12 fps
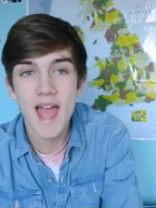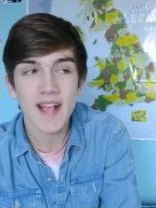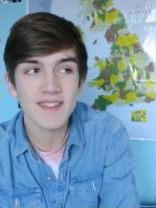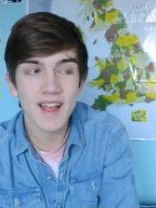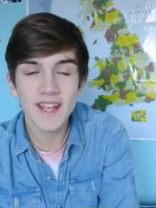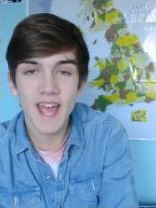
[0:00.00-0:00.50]

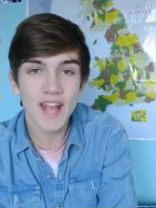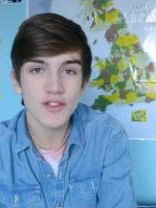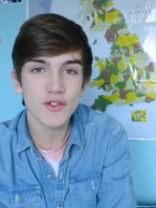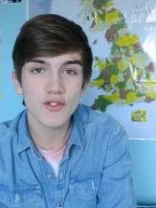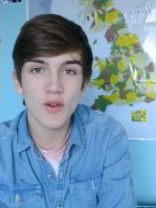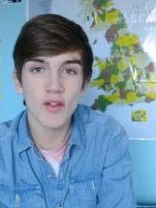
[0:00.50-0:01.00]
It's like getting
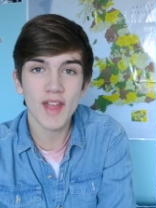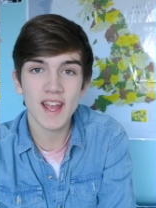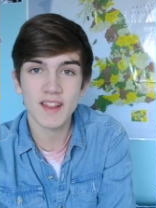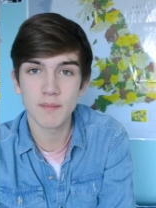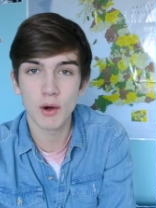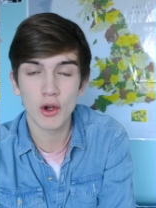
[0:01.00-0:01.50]
used to all the
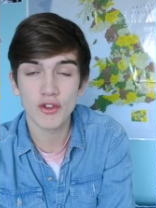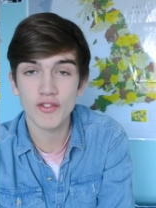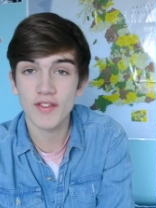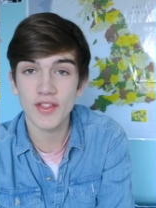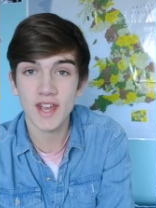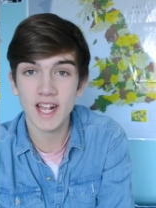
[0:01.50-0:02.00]
exposure
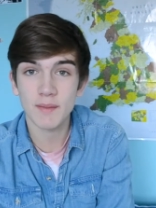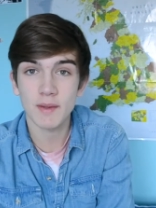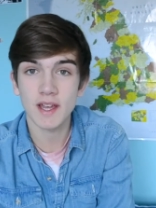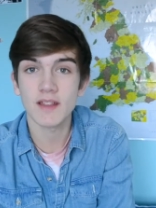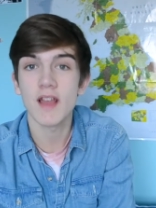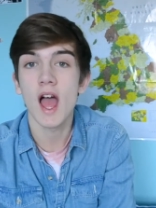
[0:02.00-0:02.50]
and things,
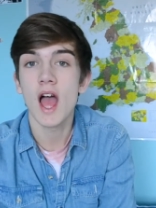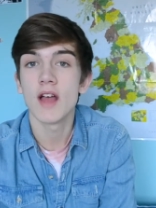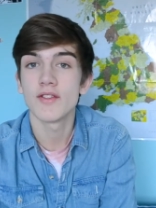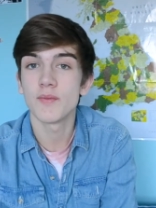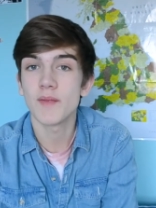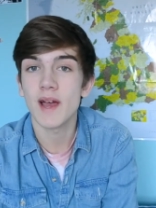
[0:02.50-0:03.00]
because
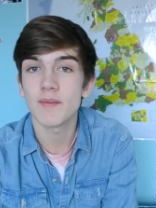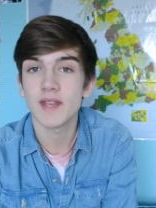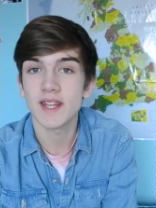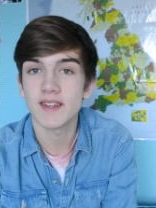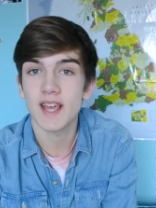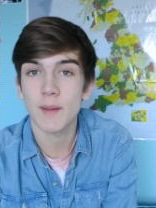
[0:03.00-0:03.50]
sometimes you
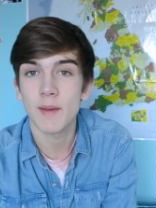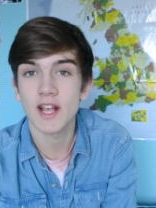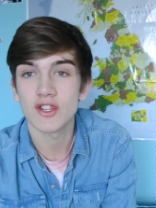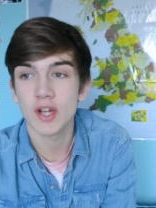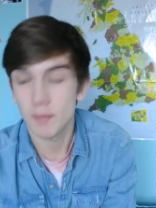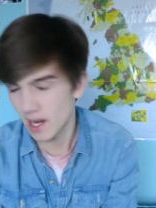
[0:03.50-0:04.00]
can take a
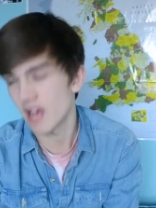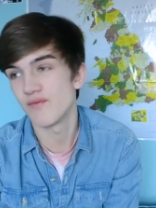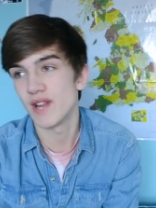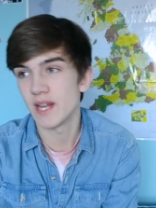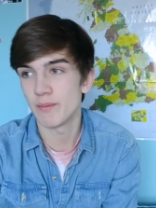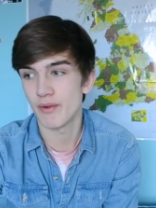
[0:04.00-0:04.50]
picture and it'll be like
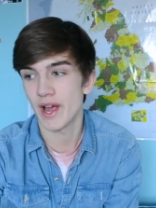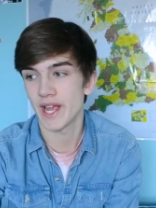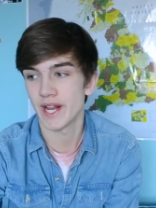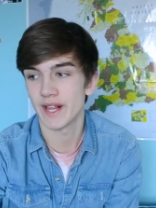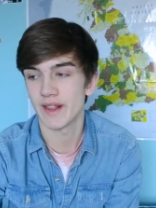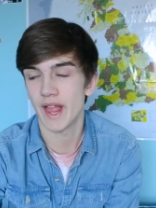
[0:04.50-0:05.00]
really bright
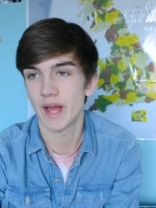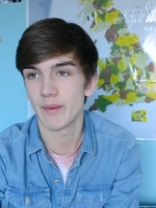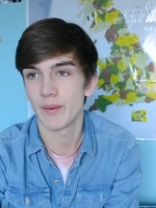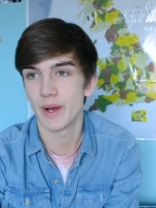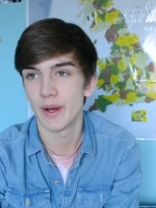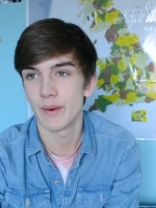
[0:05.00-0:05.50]
and it's like,
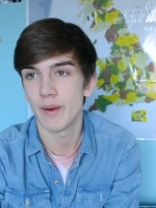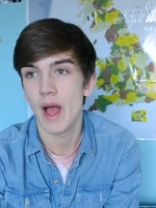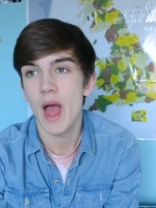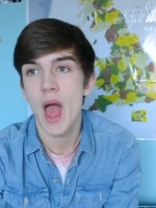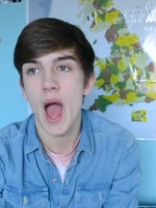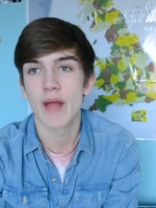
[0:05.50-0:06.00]
whoa.
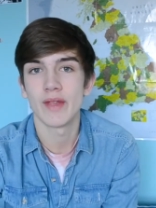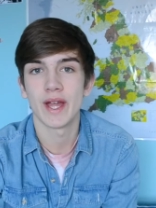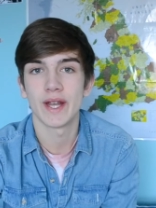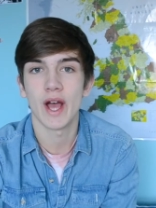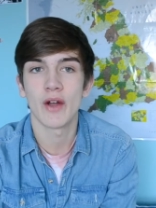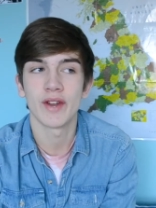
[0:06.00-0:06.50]
And
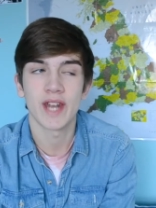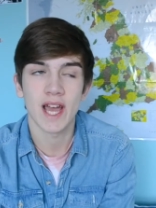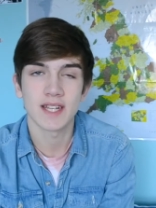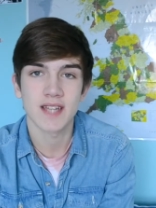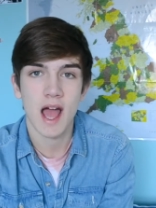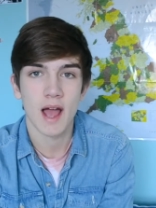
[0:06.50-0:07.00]
then on a
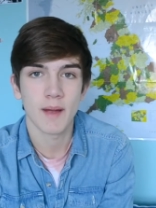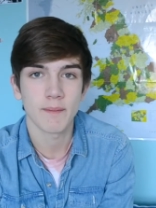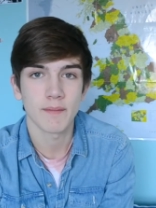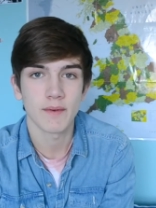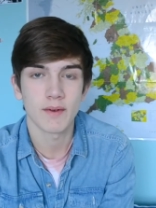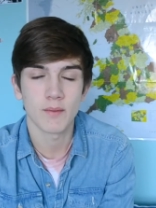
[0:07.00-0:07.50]
night time
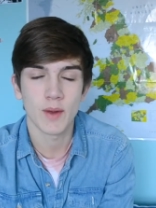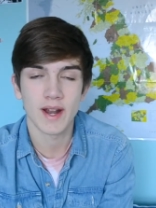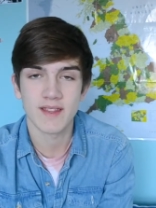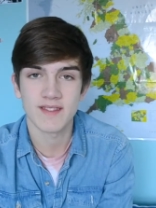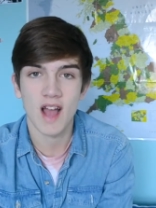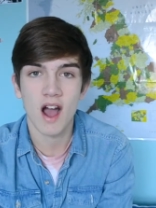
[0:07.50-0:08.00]
when
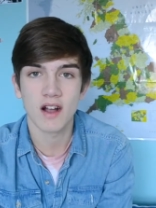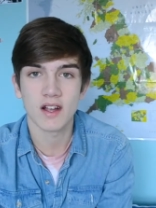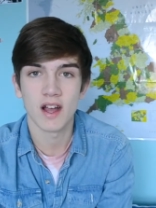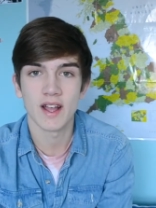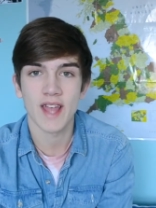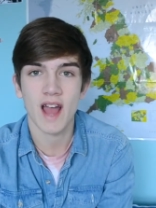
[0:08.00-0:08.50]
it's
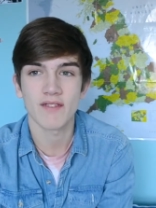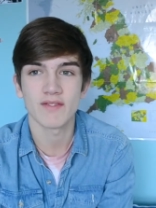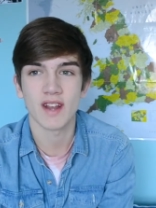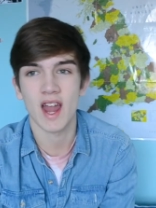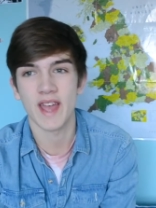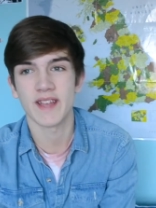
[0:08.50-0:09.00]
darker, you have
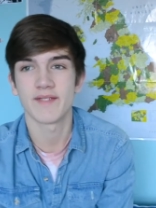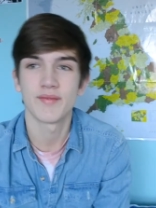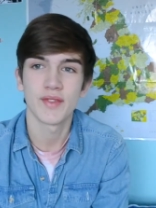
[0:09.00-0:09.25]
to like